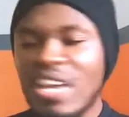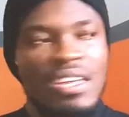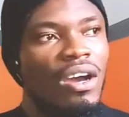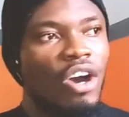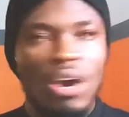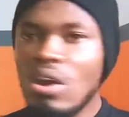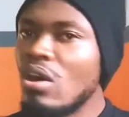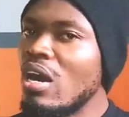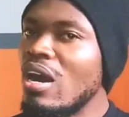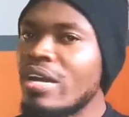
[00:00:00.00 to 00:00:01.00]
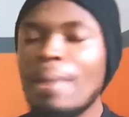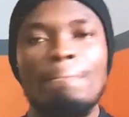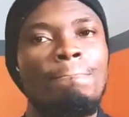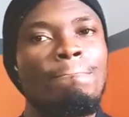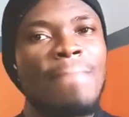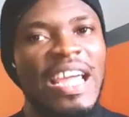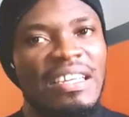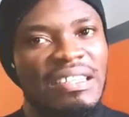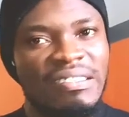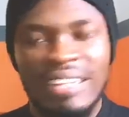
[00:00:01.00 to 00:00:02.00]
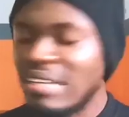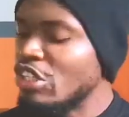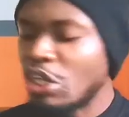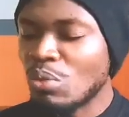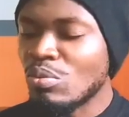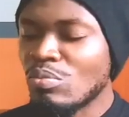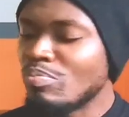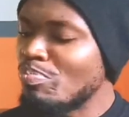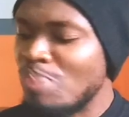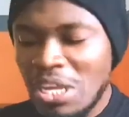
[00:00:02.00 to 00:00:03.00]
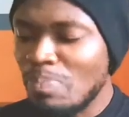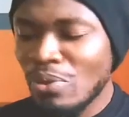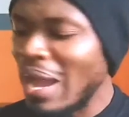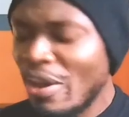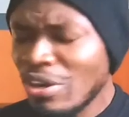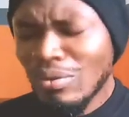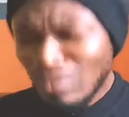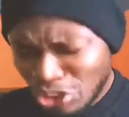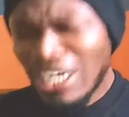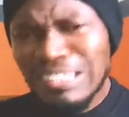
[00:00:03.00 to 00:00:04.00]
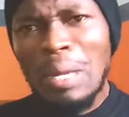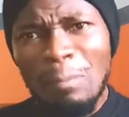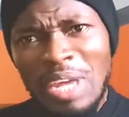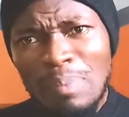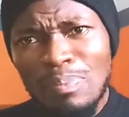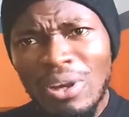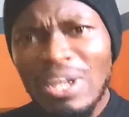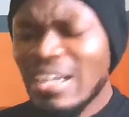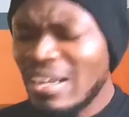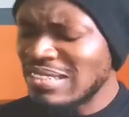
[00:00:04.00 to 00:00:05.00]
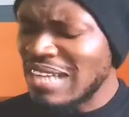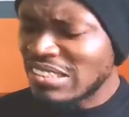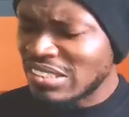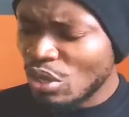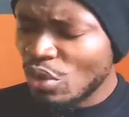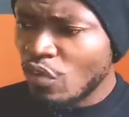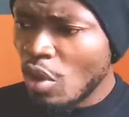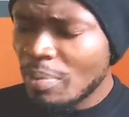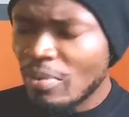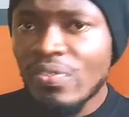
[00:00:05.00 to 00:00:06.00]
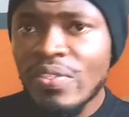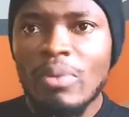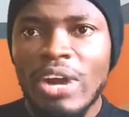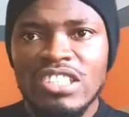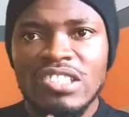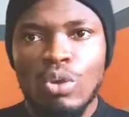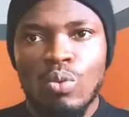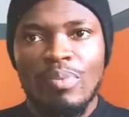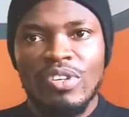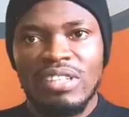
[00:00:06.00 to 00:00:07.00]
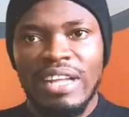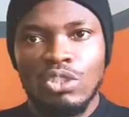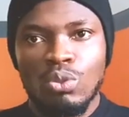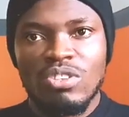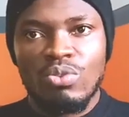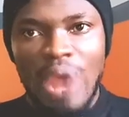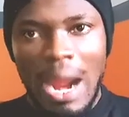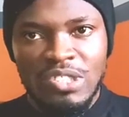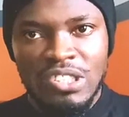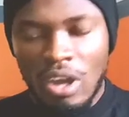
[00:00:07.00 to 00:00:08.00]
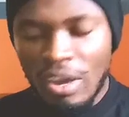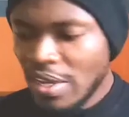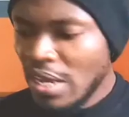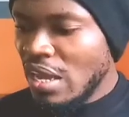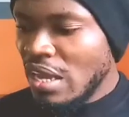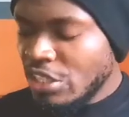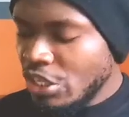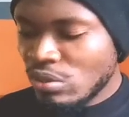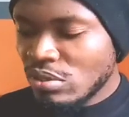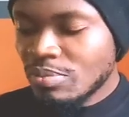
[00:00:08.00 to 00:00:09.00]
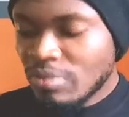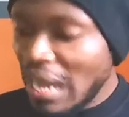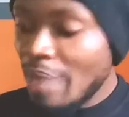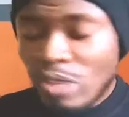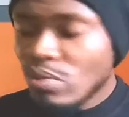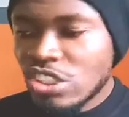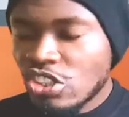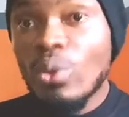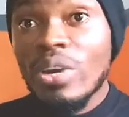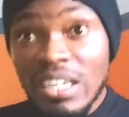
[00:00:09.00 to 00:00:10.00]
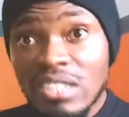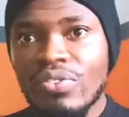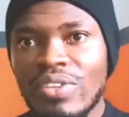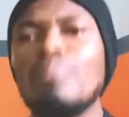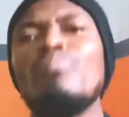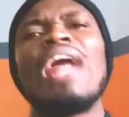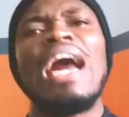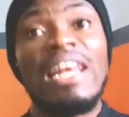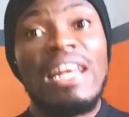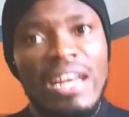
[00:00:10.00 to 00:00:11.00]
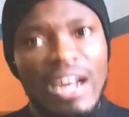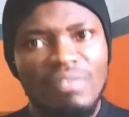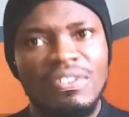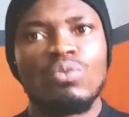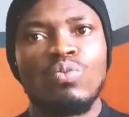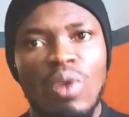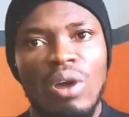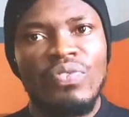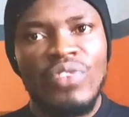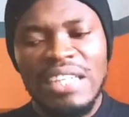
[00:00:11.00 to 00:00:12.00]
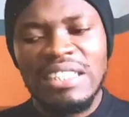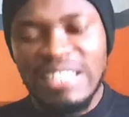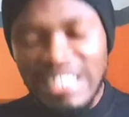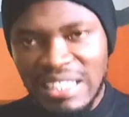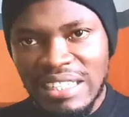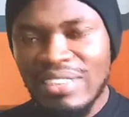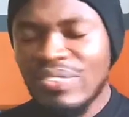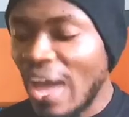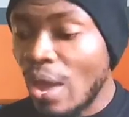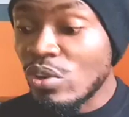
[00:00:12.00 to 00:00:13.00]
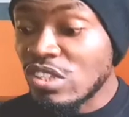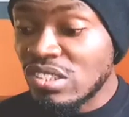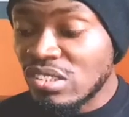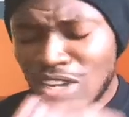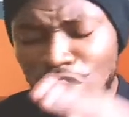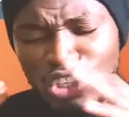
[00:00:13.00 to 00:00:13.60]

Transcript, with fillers: they are an amazing, you know, people. I don't know. Should I say people? Because I saw four people on there, but I just saw one person like doing the rap stuff. You know, I'm not really so into them, but I loved what they did. That was